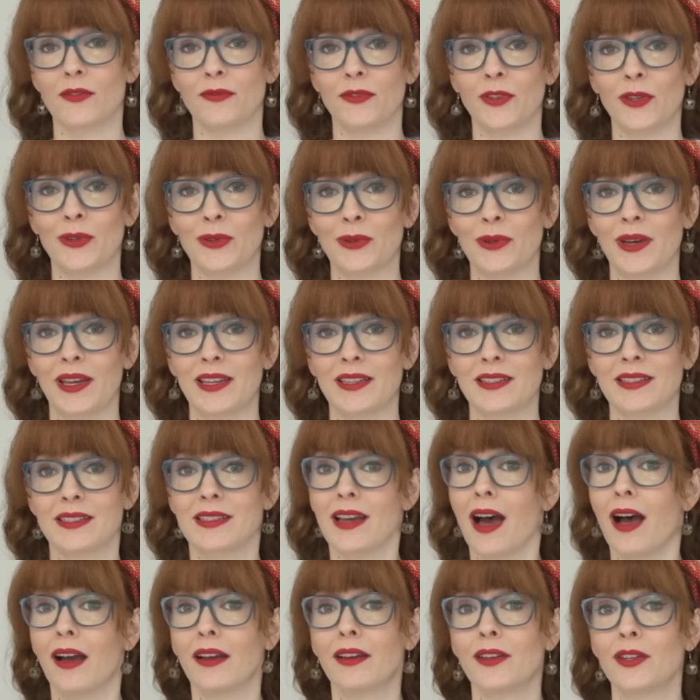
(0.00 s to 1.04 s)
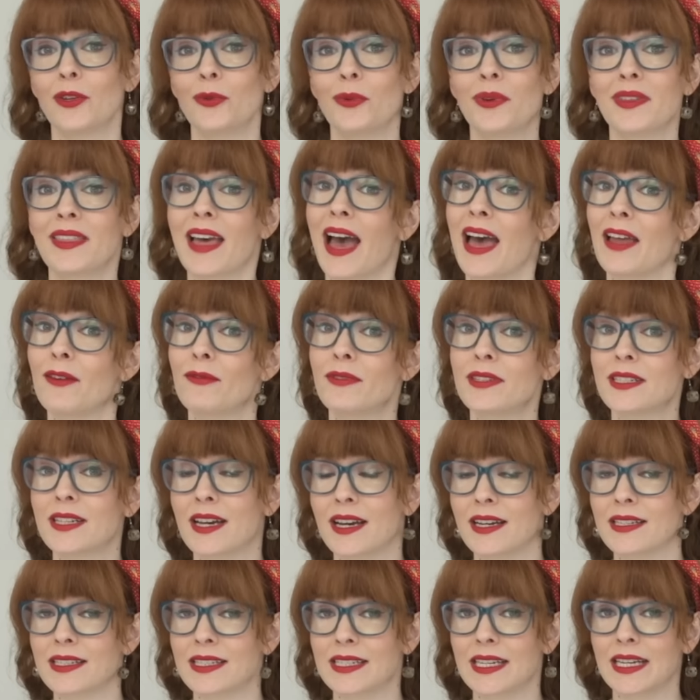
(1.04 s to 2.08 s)
of you and target you with
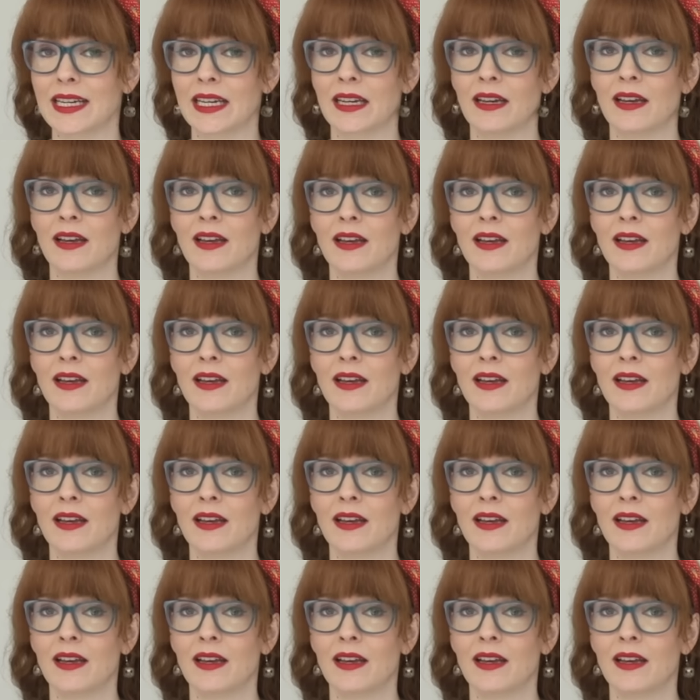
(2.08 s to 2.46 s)
advertising.